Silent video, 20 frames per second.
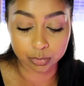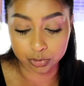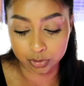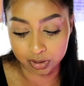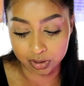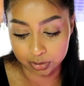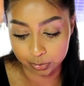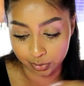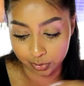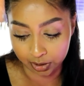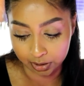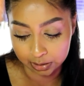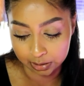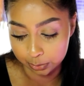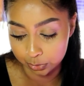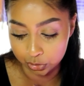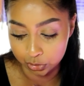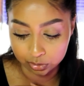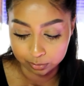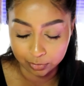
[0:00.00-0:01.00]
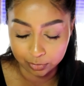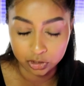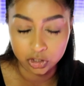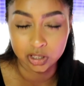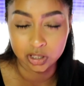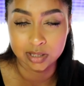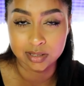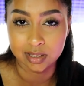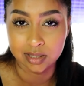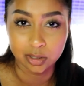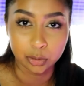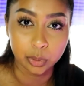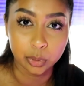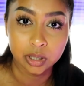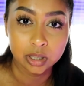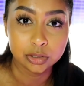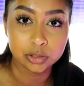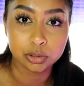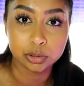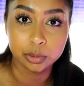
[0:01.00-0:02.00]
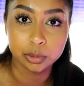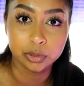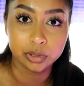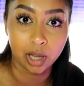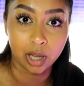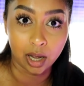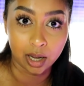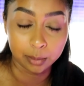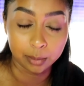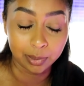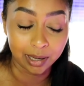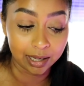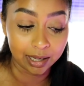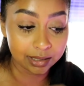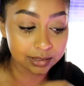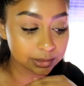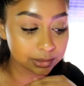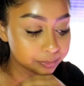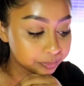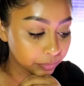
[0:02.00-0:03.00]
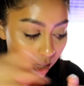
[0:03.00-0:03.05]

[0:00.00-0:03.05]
so that's why it was just much easier and quicker to do it on the iPad.